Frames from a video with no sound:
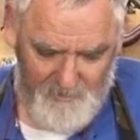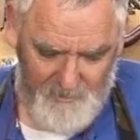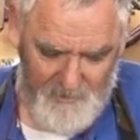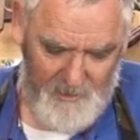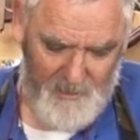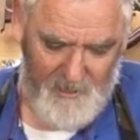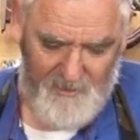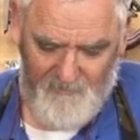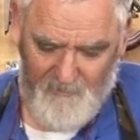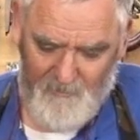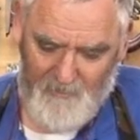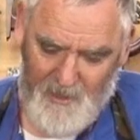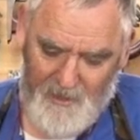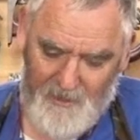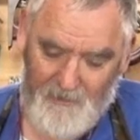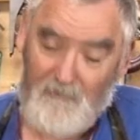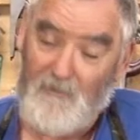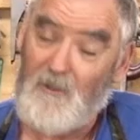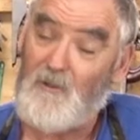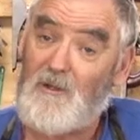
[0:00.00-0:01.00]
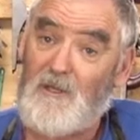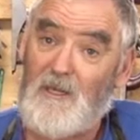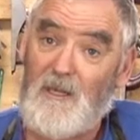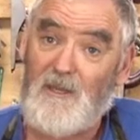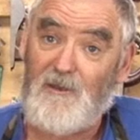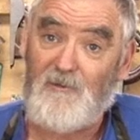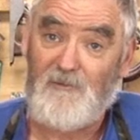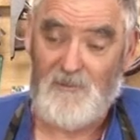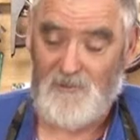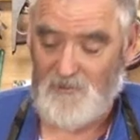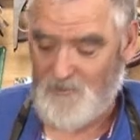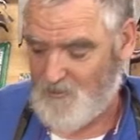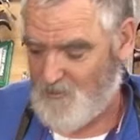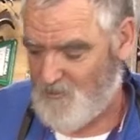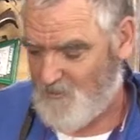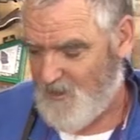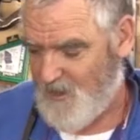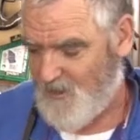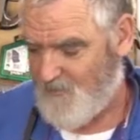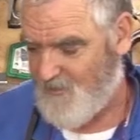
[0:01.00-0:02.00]
but leave about a mil clearance all
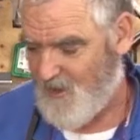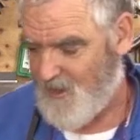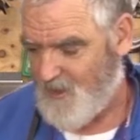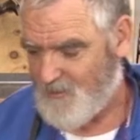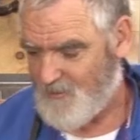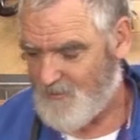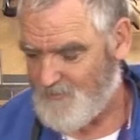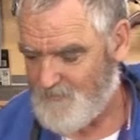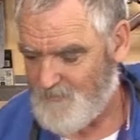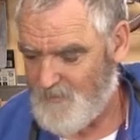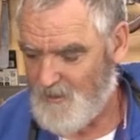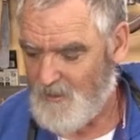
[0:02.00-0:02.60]
the way around,